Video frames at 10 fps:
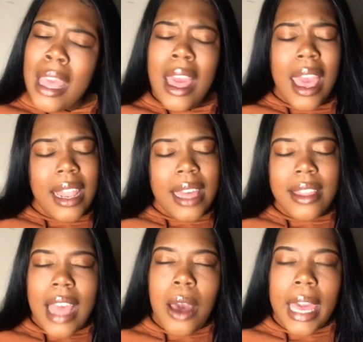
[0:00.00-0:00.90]
And that's
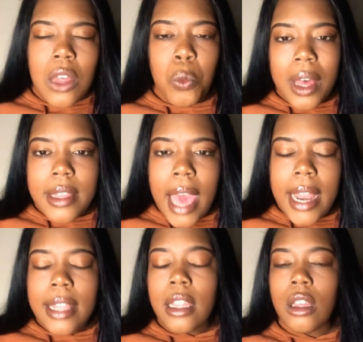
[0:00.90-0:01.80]
not just
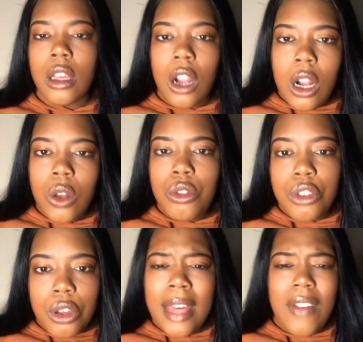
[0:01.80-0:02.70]
one-sided. The girls
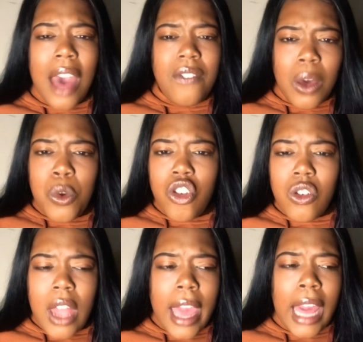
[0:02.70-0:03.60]
too. If I fuck with you,
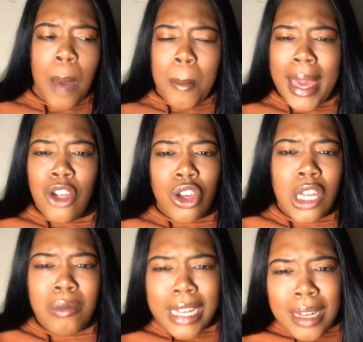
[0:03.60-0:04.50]
like, I'm gonna make sure you
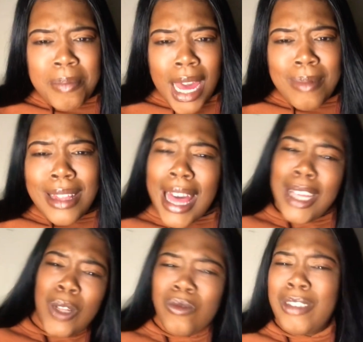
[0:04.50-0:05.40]
eat, baby. Like,
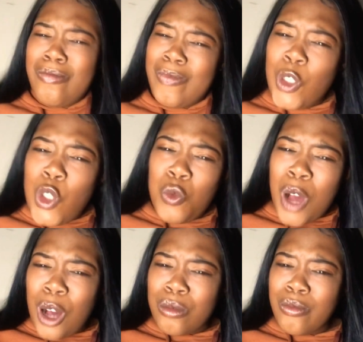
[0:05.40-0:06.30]
what you want?